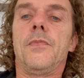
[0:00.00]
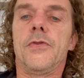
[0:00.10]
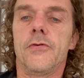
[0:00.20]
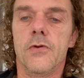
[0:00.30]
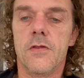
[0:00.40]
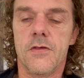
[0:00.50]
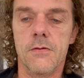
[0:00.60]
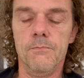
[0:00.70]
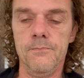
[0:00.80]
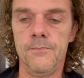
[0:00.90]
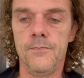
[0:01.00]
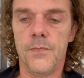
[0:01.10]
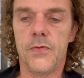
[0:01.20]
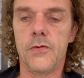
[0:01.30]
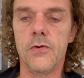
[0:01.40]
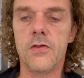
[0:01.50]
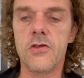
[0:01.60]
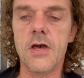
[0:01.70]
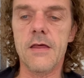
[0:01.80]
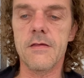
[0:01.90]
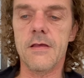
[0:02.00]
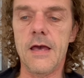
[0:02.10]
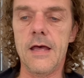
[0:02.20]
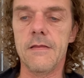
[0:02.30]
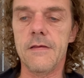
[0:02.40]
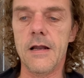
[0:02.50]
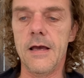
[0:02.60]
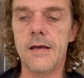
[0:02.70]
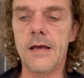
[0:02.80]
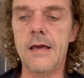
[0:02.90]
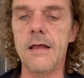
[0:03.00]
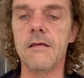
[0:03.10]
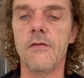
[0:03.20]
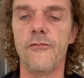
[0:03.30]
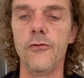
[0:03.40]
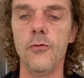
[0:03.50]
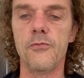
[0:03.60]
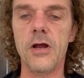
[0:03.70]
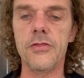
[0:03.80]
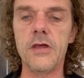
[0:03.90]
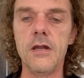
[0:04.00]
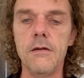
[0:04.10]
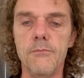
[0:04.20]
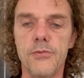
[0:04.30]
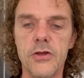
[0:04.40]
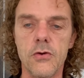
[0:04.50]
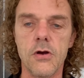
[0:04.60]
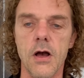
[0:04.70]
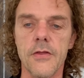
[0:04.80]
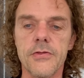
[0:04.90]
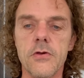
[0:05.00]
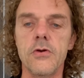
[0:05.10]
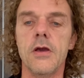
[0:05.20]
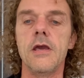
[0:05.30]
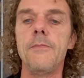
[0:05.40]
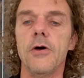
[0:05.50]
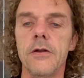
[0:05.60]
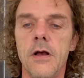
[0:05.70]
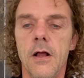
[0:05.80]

to the chest and get that full breath in, but you can't. So you keep on